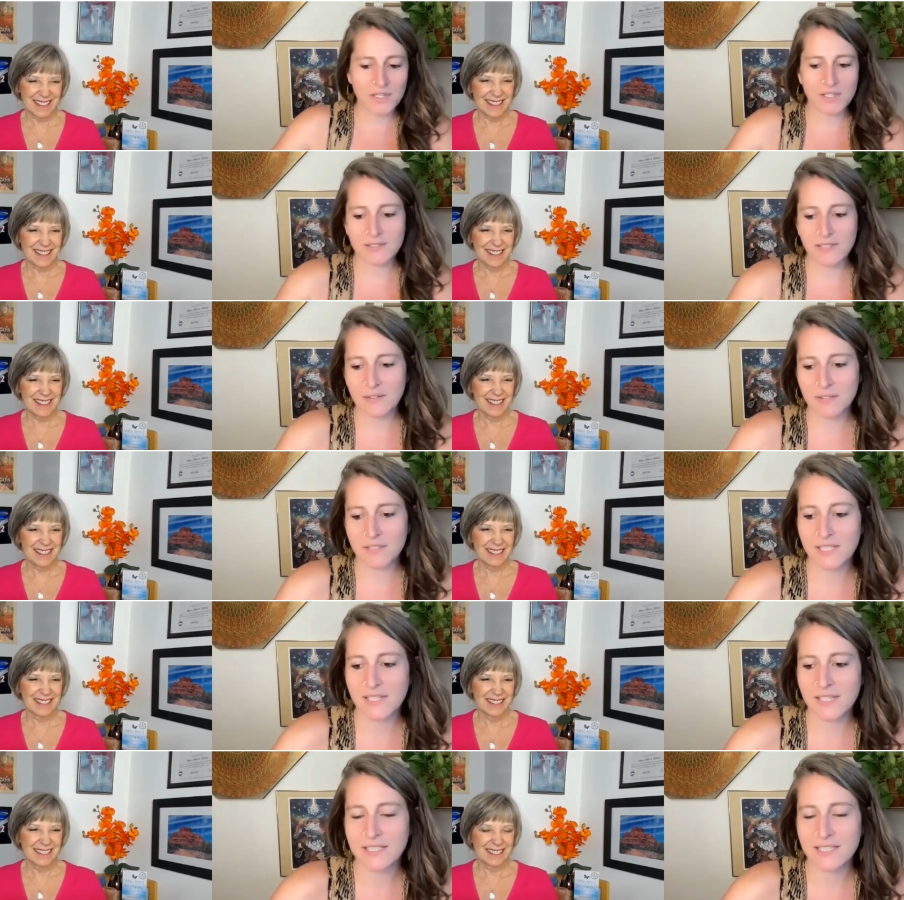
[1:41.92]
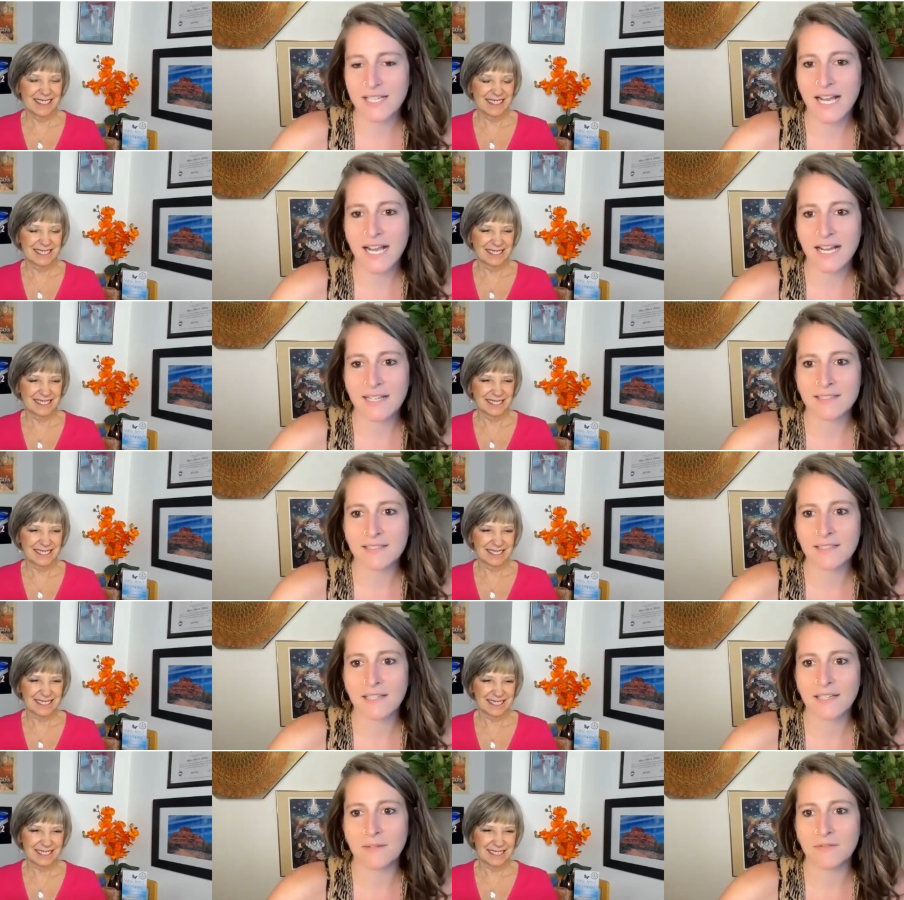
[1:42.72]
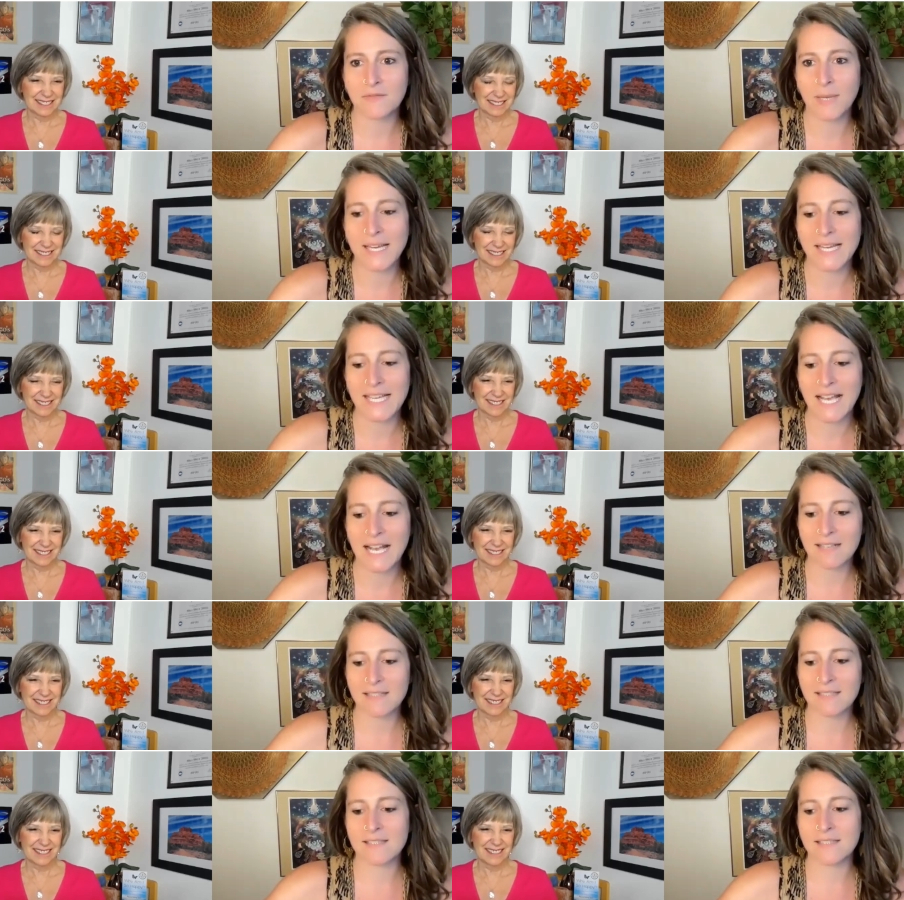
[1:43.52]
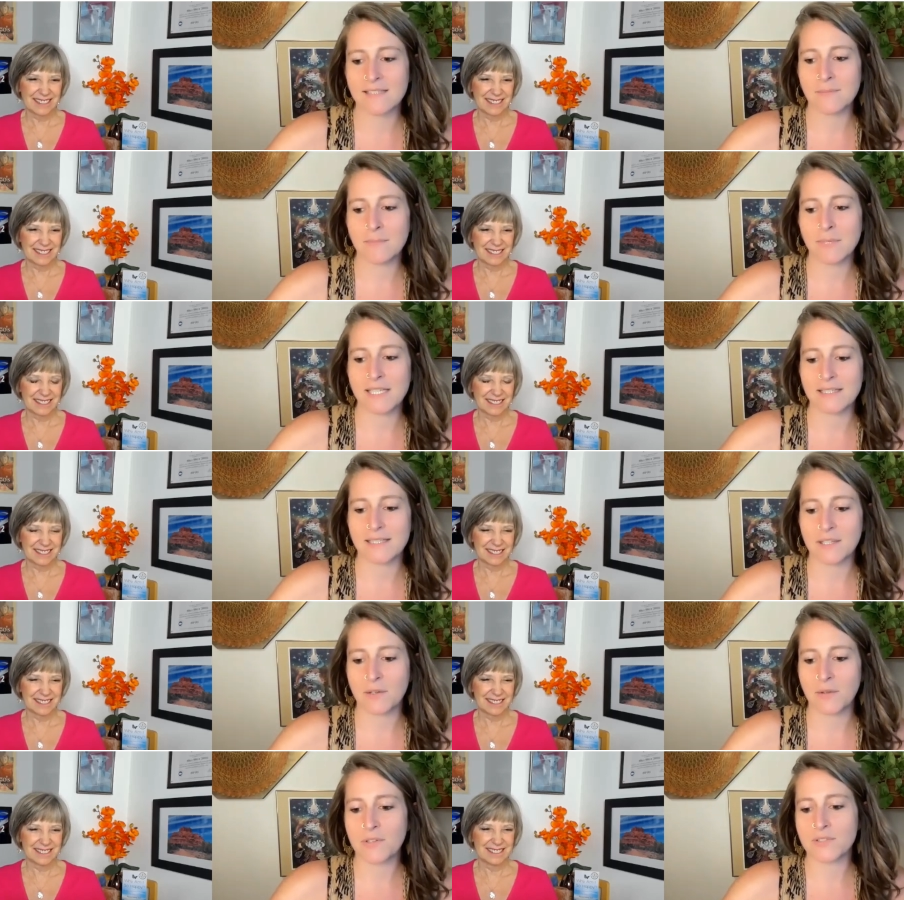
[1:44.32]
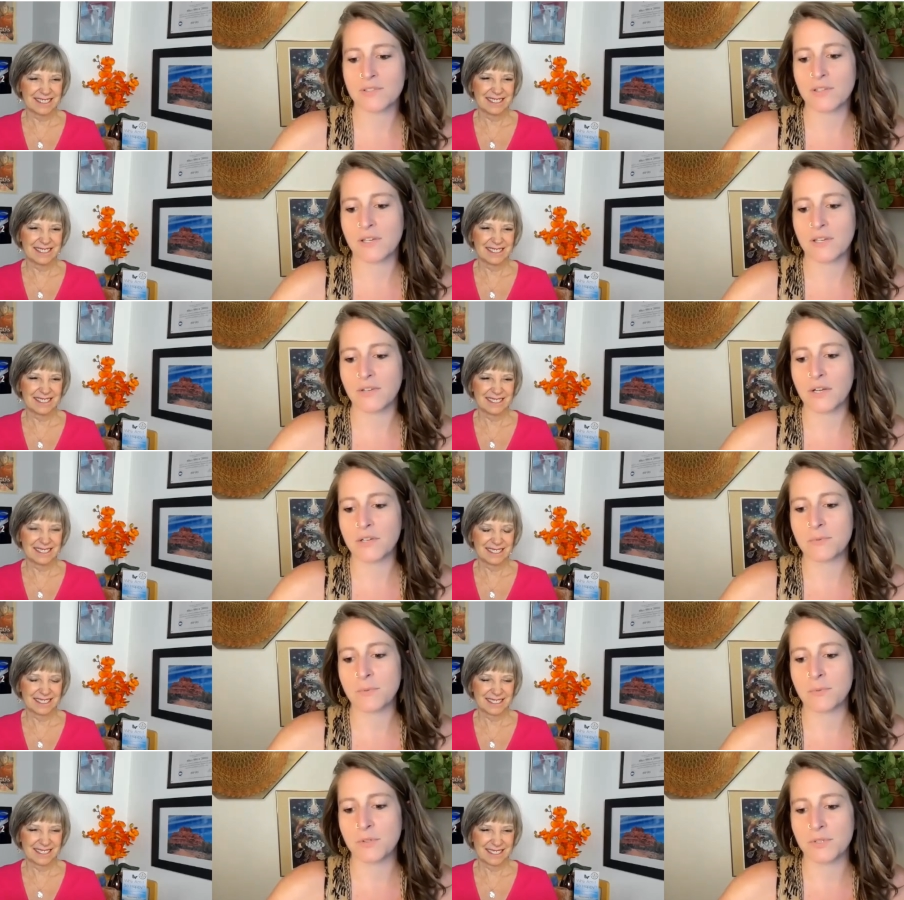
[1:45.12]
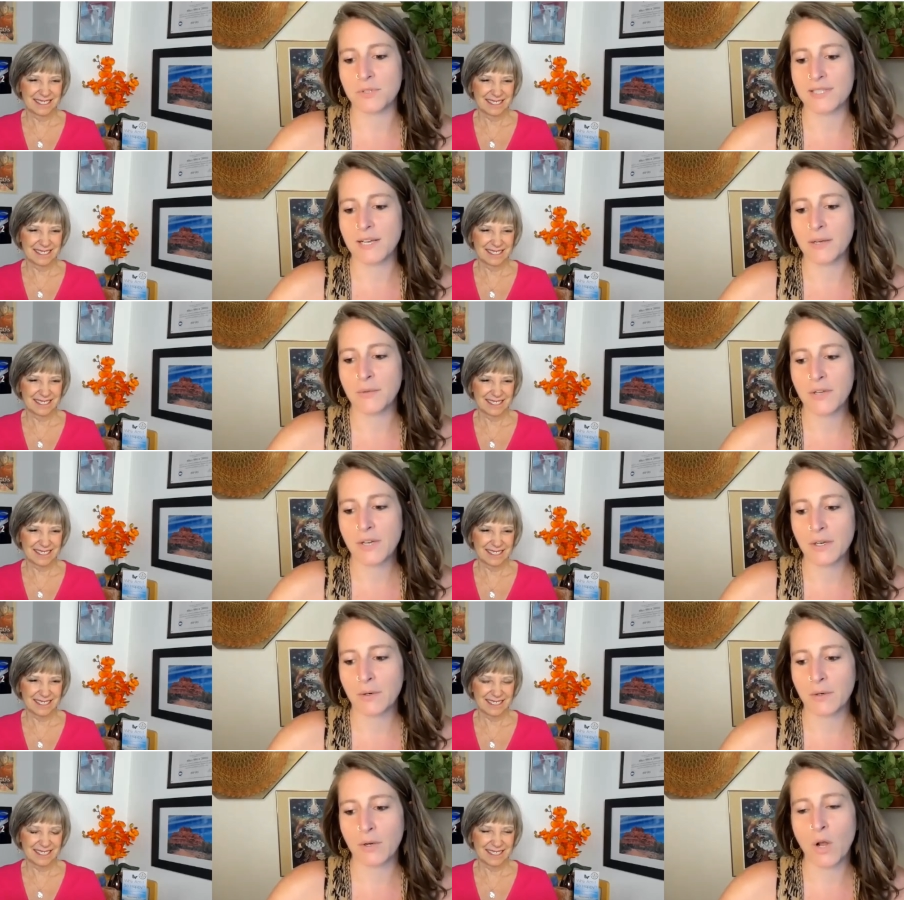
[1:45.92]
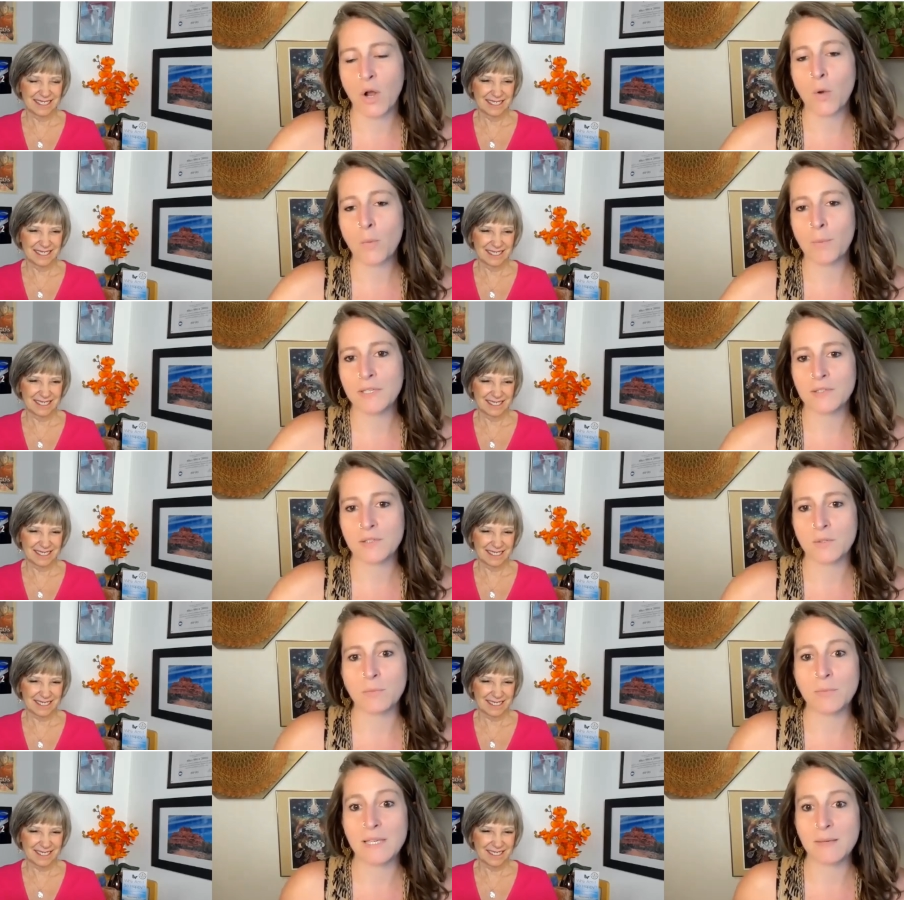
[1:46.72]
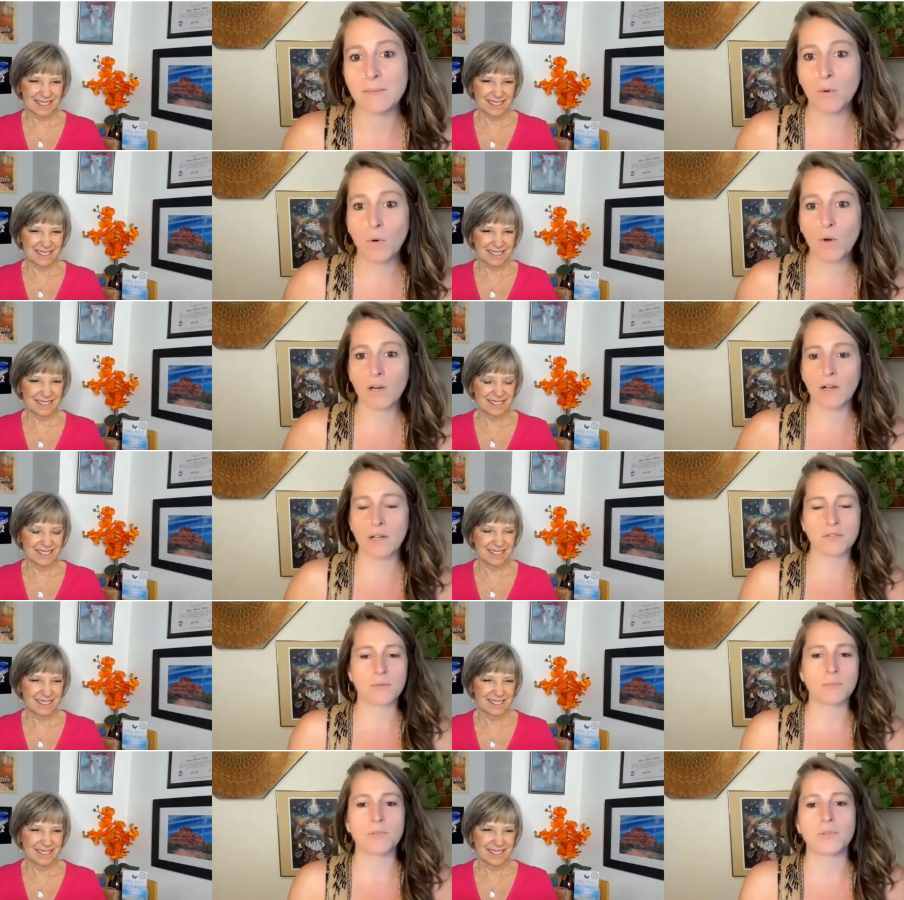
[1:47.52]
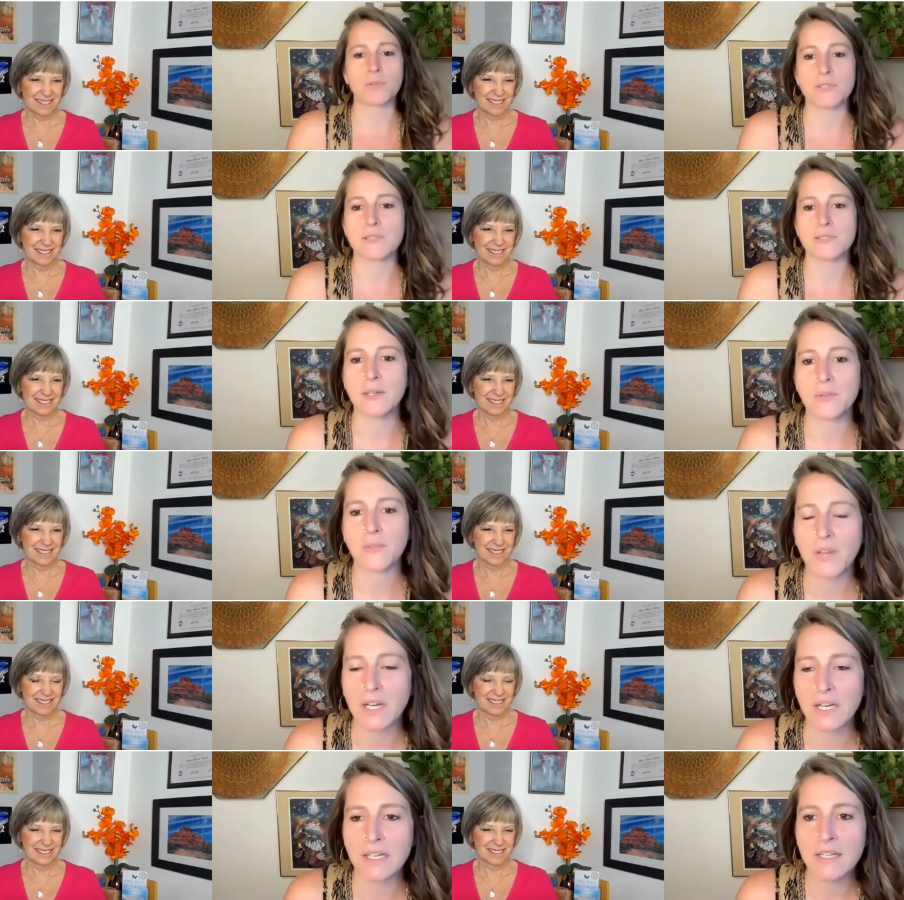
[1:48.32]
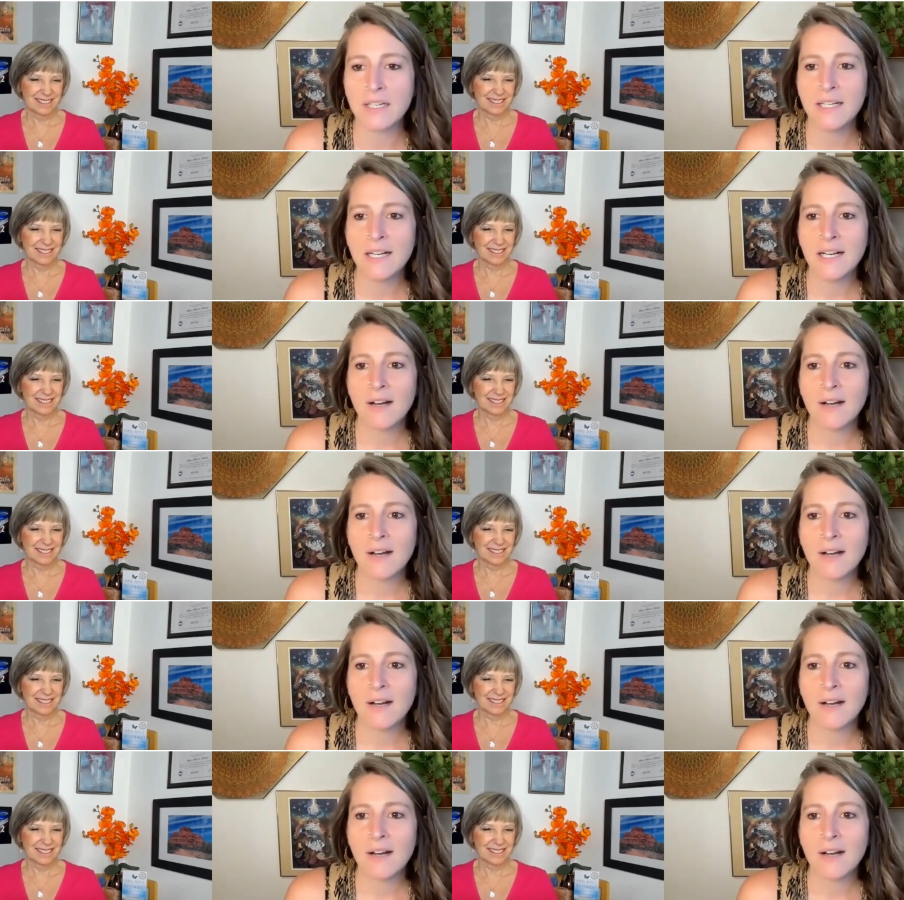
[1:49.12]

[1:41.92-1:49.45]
Speaker 1: questions I really like to ask of my guests, because I know there's a lot of entrepreneurs out there or hoping to be more entrepreneurs out there,